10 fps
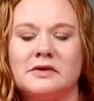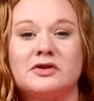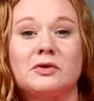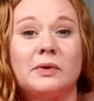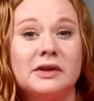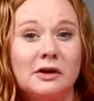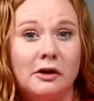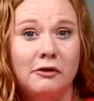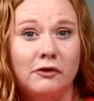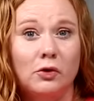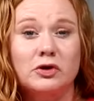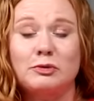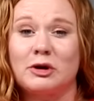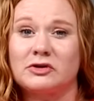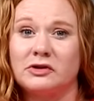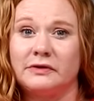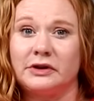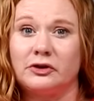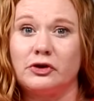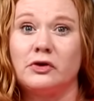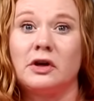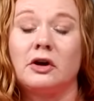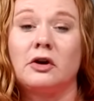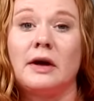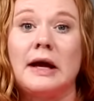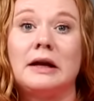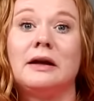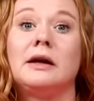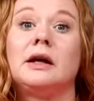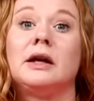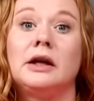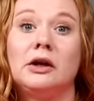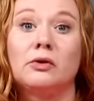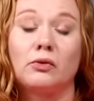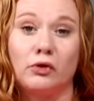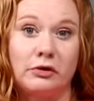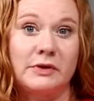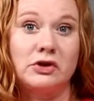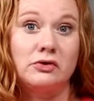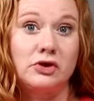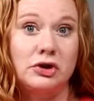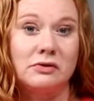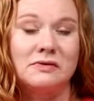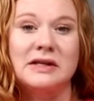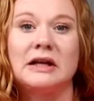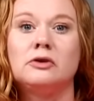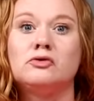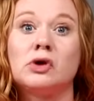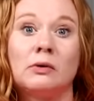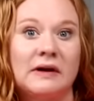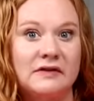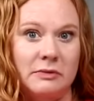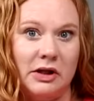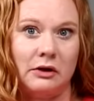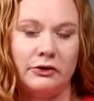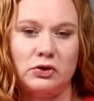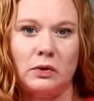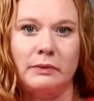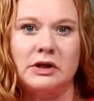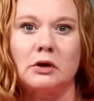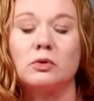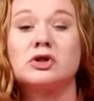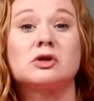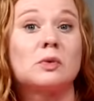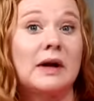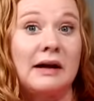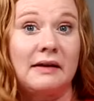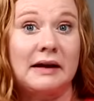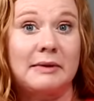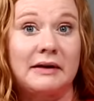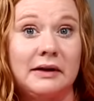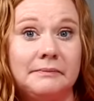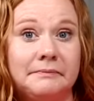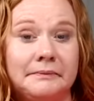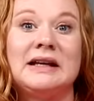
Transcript: So with the Glowforge personal filter, you can create in any room that you choose, and you don't have to be close to a window, which is what I like about it.